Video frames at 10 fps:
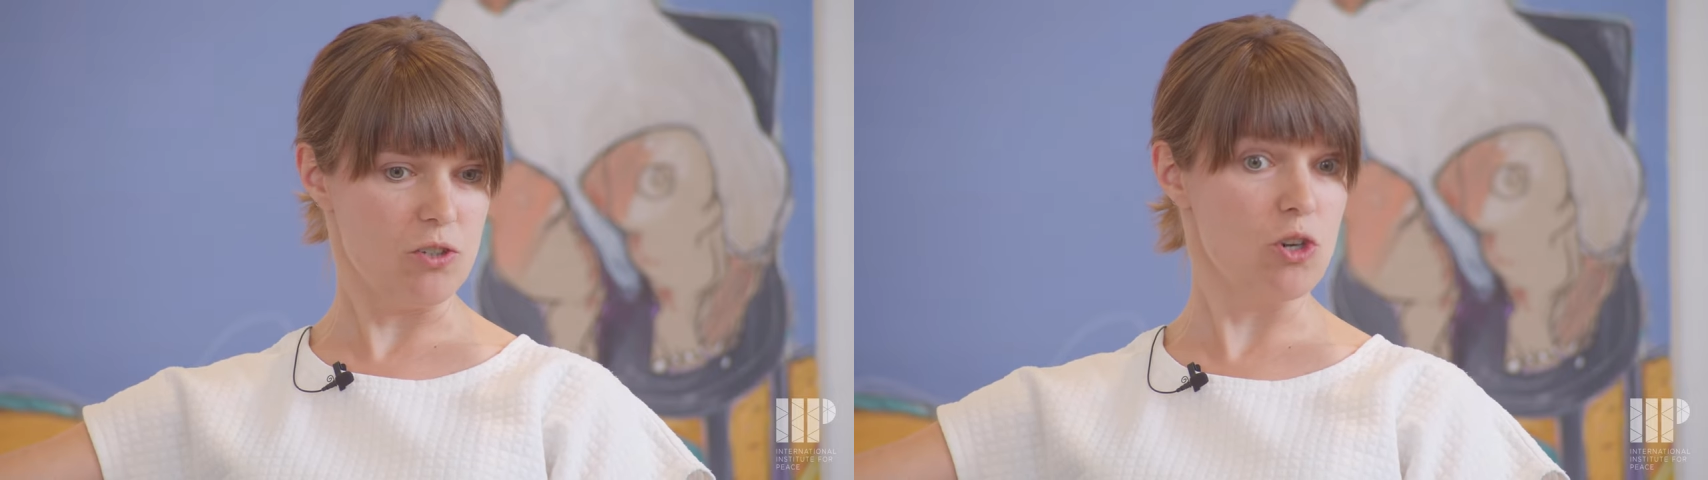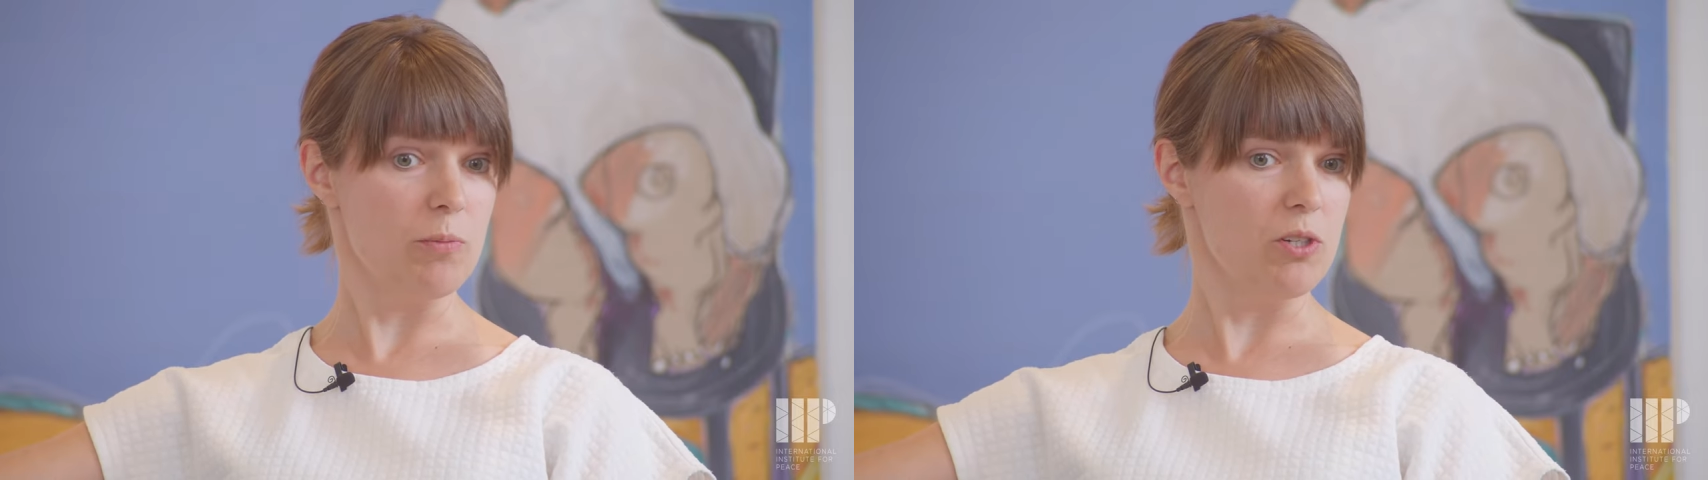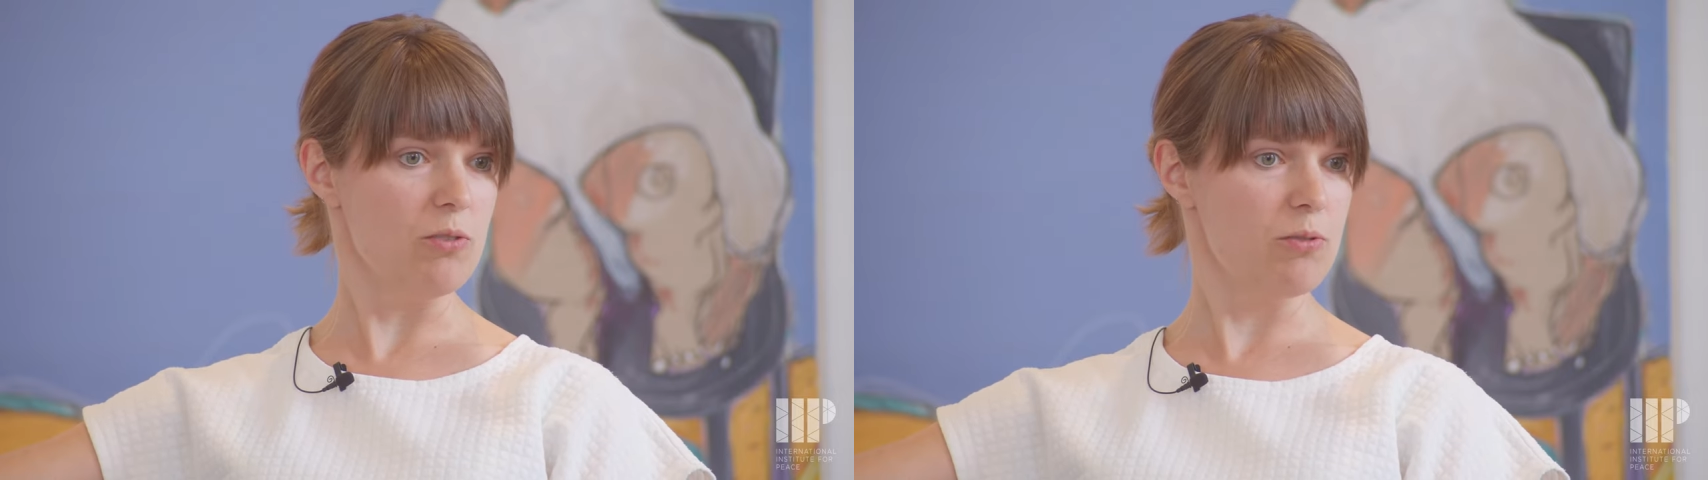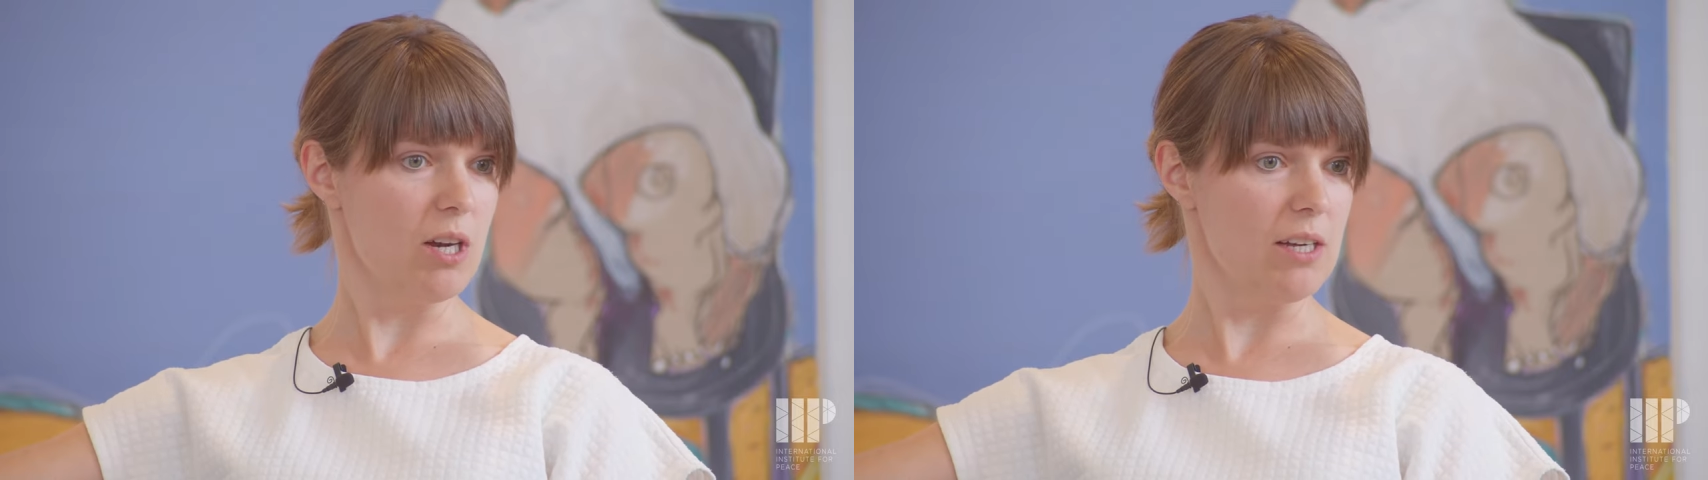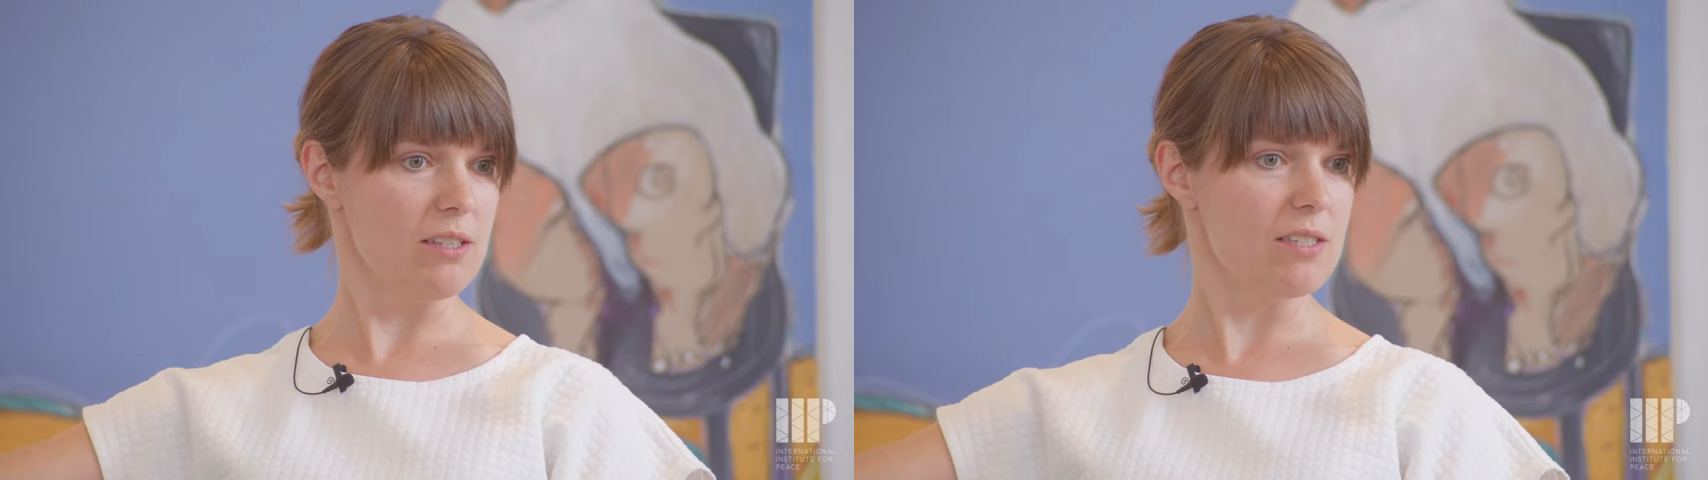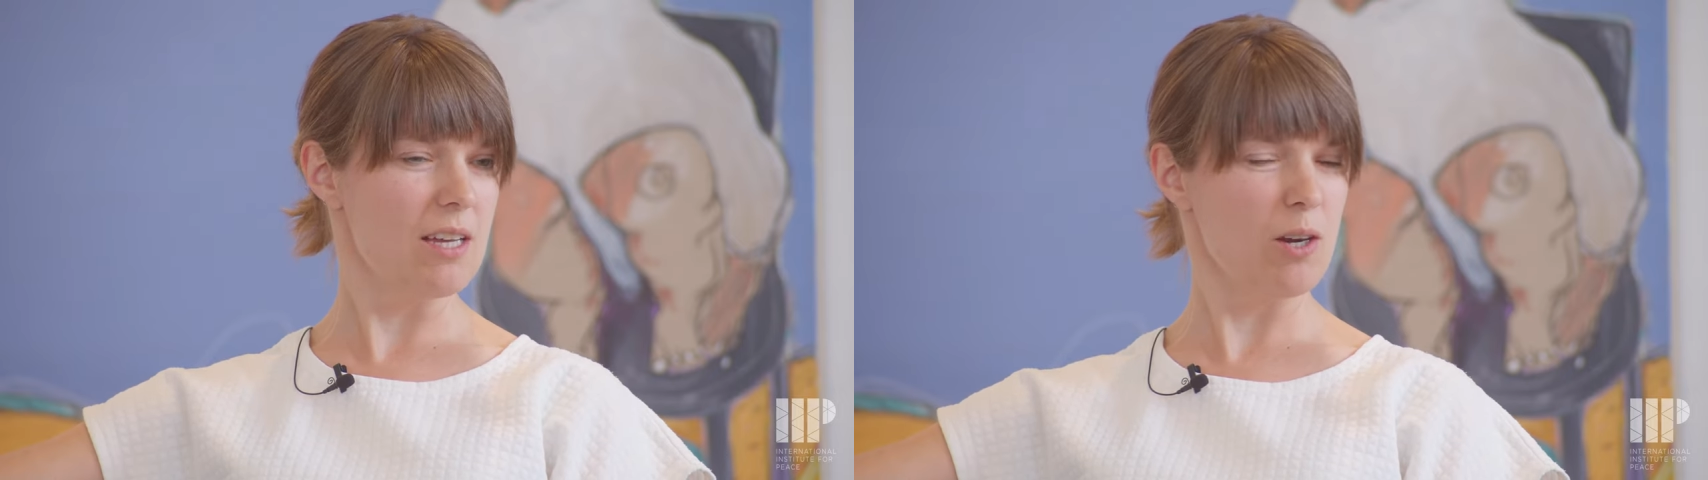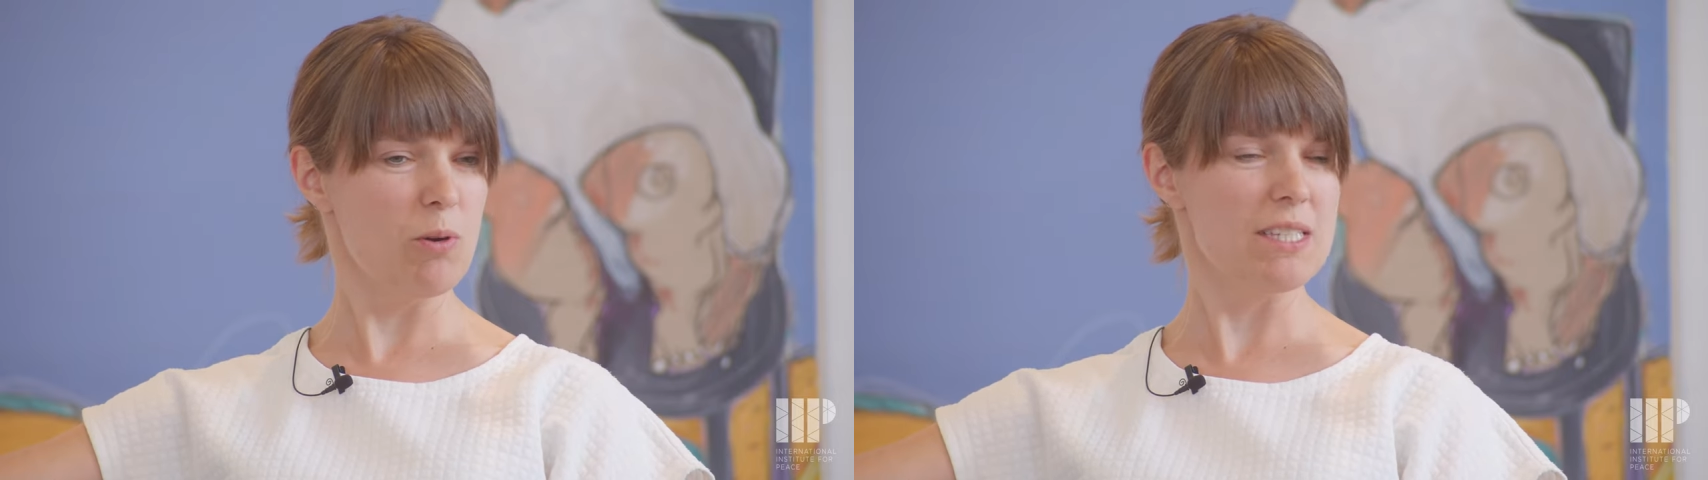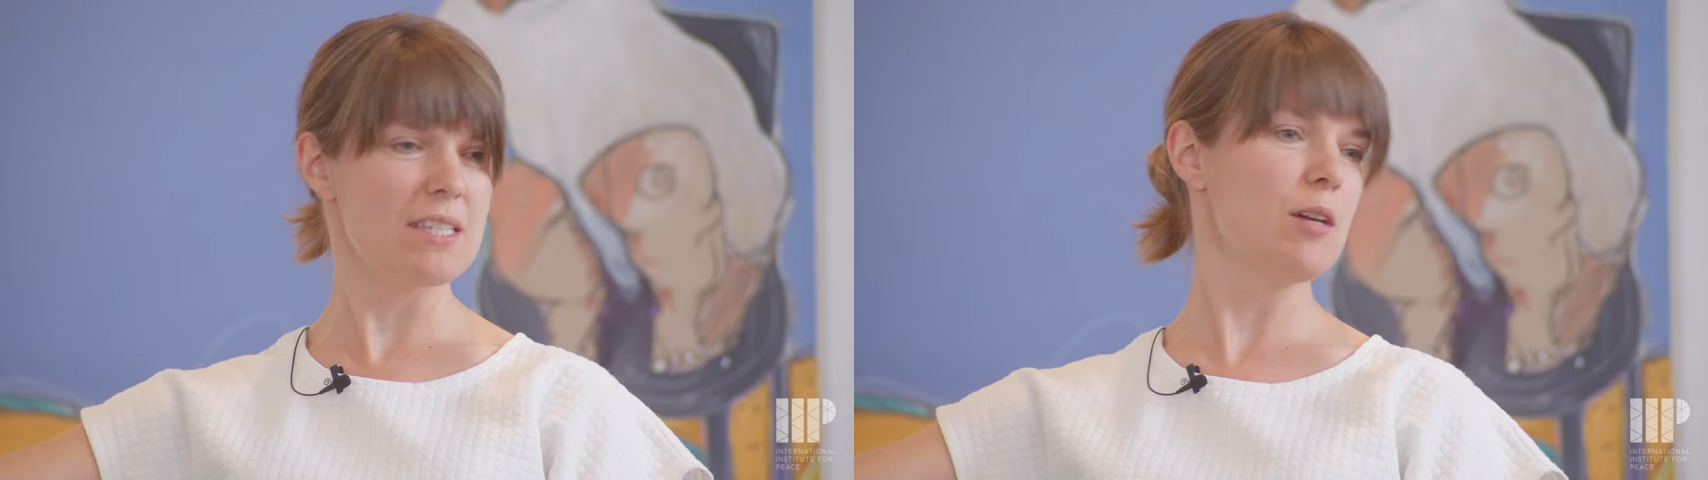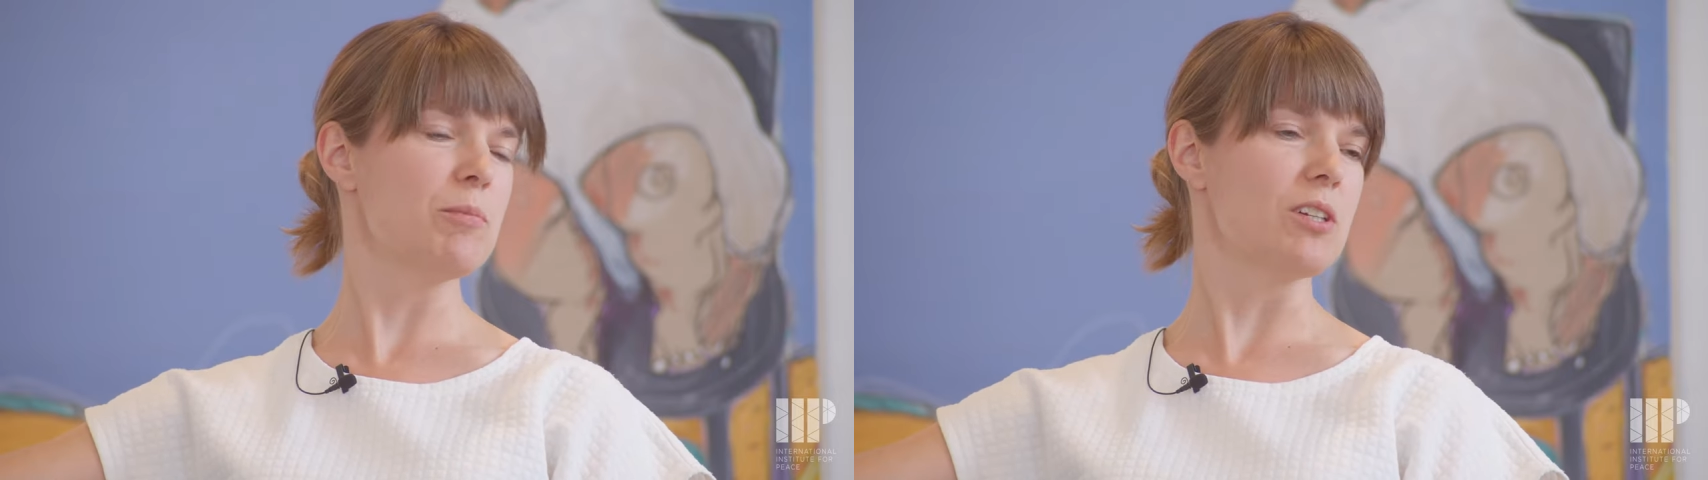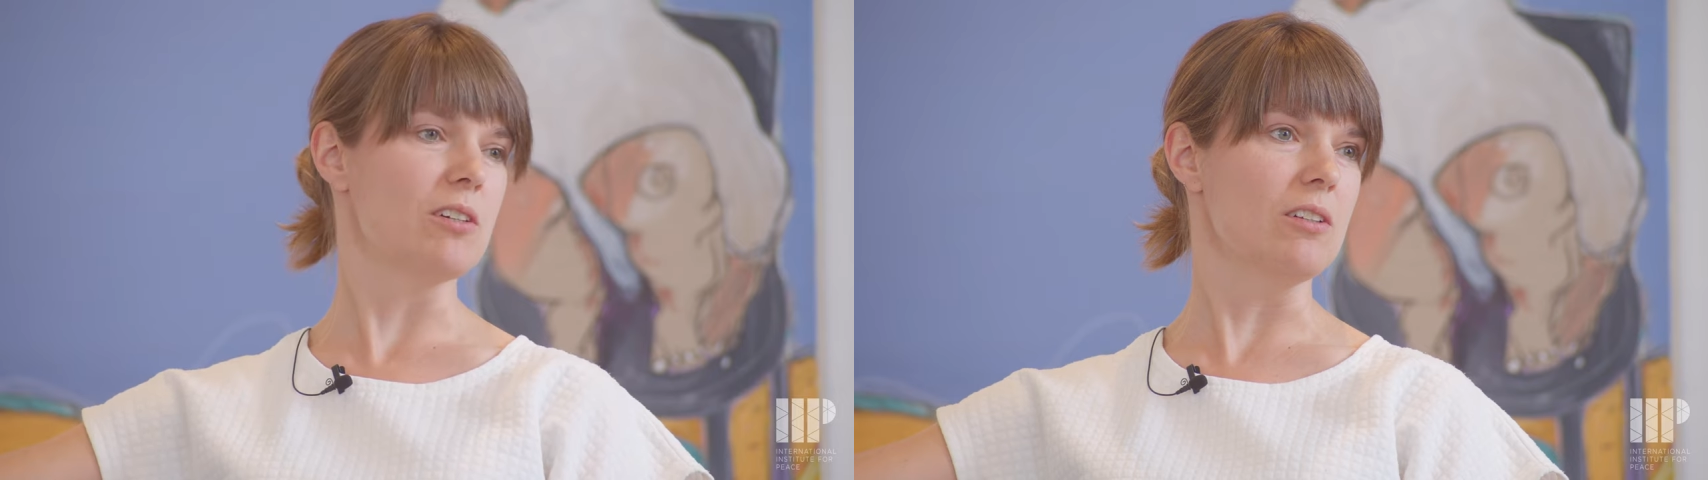Germany or France are quite
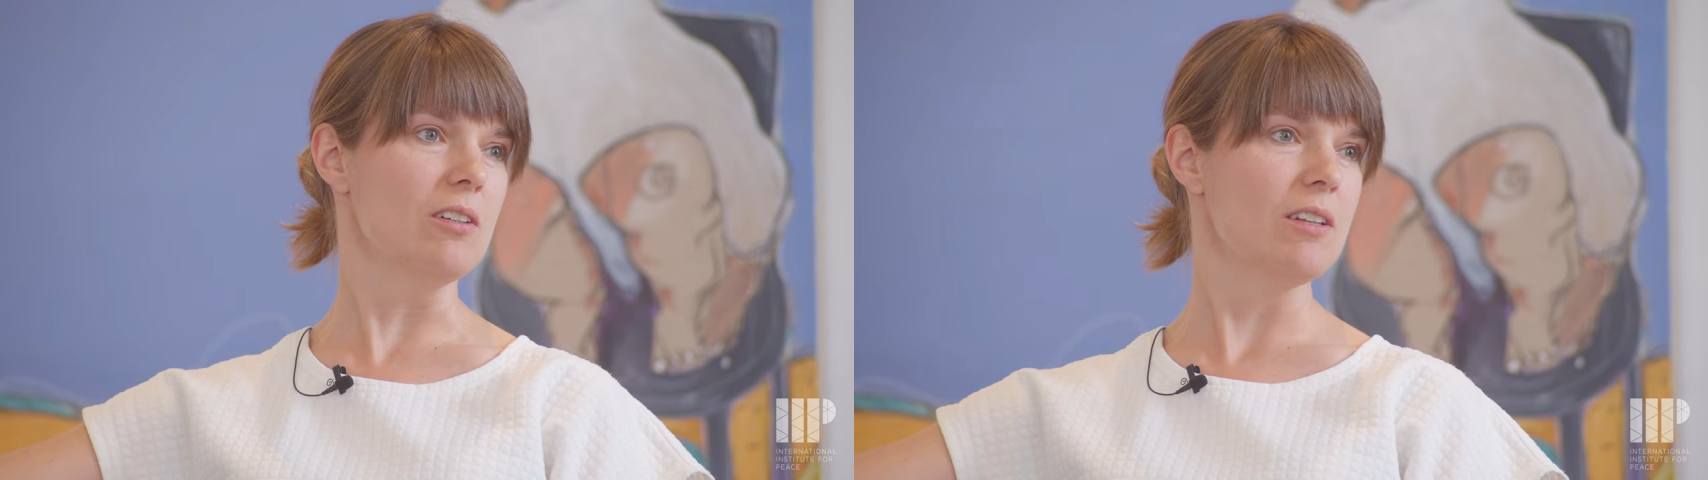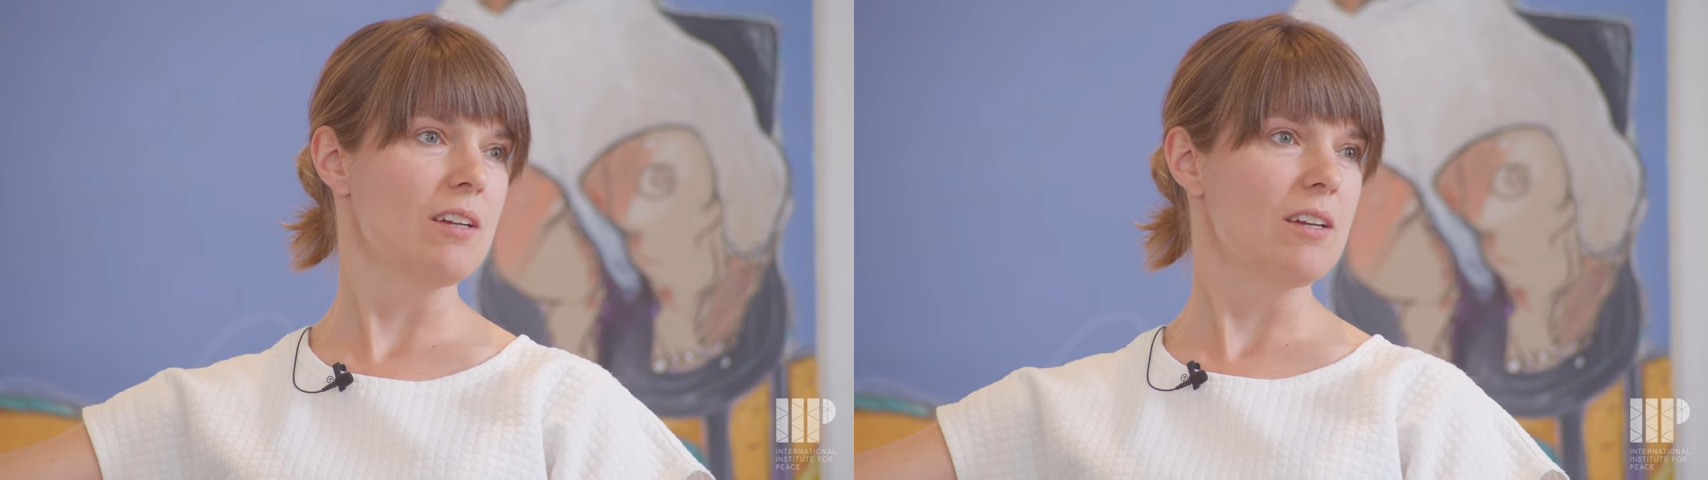skeptical.